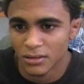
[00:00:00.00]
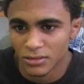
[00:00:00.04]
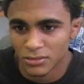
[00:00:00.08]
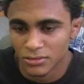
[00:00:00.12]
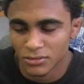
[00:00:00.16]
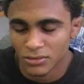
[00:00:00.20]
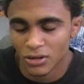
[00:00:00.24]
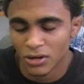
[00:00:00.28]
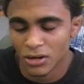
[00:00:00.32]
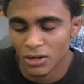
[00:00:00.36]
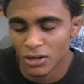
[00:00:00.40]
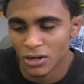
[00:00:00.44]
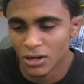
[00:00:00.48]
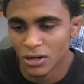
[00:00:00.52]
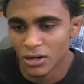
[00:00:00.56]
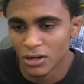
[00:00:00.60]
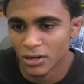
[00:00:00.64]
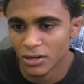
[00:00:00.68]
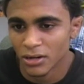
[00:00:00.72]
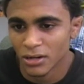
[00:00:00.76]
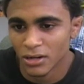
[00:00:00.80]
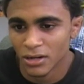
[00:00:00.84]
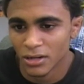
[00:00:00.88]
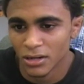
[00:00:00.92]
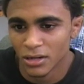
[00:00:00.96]
try hard
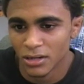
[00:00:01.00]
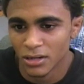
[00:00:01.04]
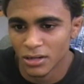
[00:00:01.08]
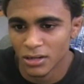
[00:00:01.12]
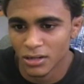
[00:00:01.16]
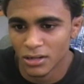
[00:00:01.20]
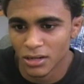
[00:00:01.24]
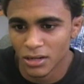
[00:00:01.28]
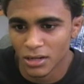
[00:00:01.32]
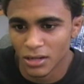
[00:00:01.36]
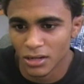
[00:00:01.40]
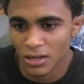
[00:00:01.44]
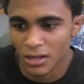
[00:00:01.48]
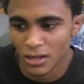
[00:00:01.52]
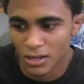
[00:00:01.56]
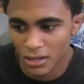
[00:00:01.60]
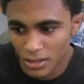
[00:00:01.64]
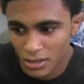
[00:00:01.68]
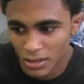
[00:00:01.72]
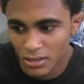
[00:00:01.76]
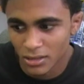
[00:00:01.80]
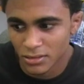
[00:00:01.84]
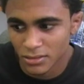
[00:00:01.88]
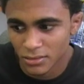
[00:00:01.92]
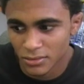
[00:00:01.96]
and, and, and
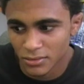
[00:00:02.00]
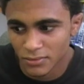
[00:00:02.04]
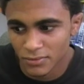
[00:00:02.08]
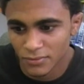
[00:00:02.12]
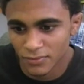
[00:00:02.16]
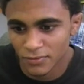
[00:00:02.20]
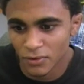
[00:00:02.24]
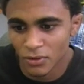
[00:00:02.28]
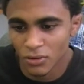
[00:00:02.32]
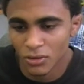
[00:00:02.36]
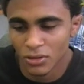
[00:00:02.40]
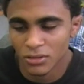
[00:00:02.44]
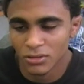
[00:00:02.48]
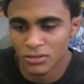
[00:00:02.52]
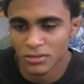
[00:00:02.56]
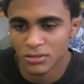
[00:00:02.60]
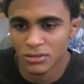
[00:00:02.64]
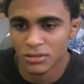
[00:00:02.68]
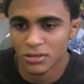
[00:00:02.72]
focus,